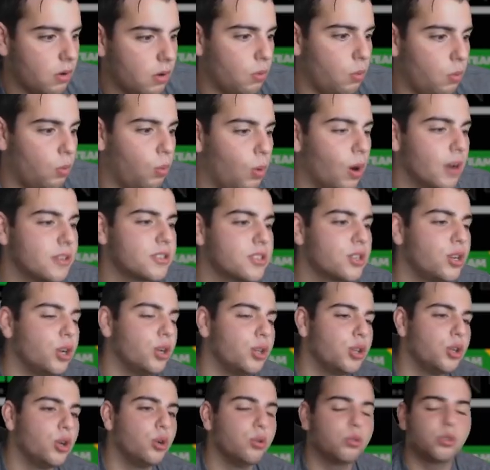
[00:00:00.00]
What's
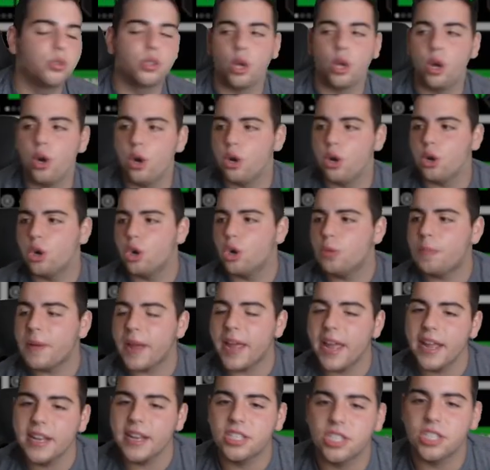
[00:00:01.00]
good YouTube?
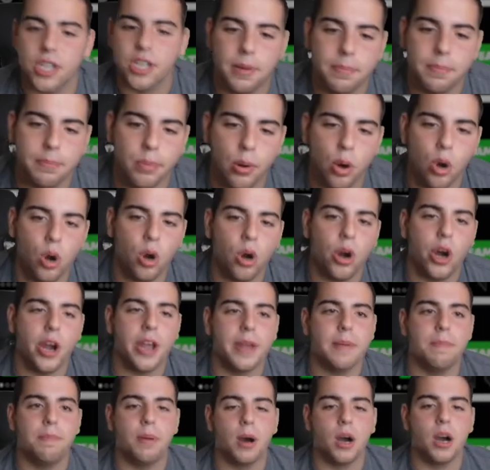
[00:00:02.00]
It's your
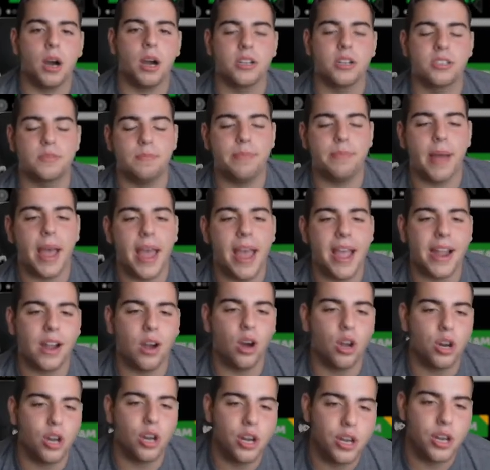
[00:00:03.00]
boy Bugz back
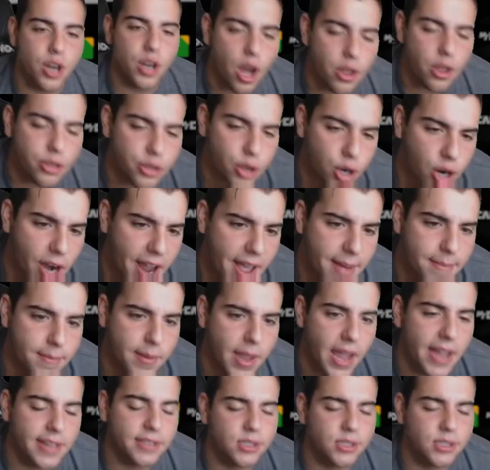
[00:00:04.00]
on another NBA